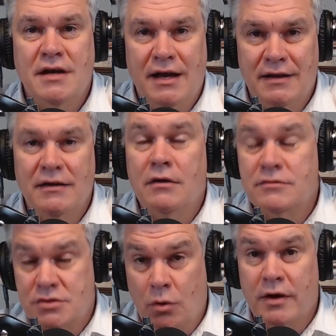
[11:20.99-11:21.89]
and
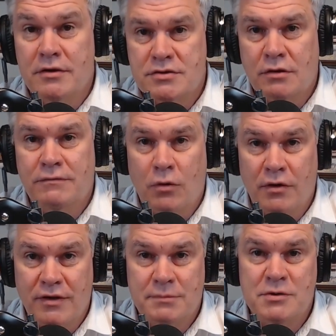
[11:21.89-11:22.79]
so on and so
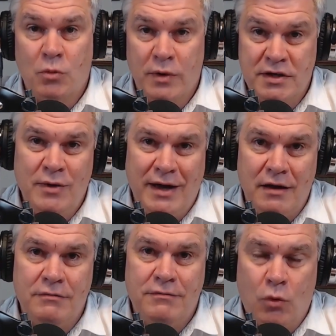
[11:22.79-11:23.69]
forth, up to when you
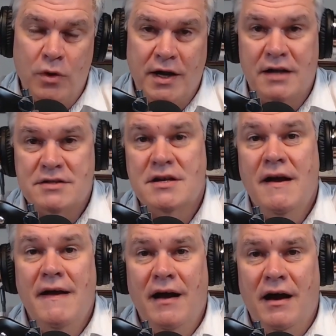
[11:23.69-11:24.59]
had 4 dots
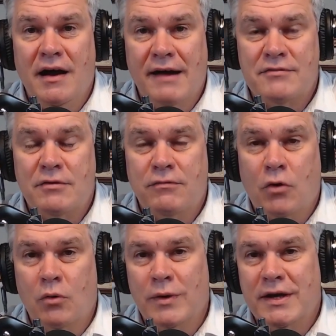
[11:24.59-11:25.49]
after
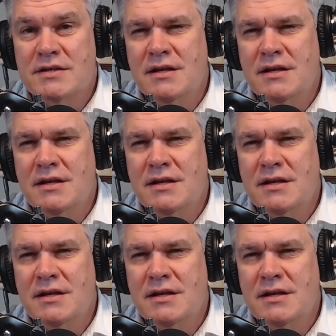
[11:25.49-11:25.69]
4 weeks.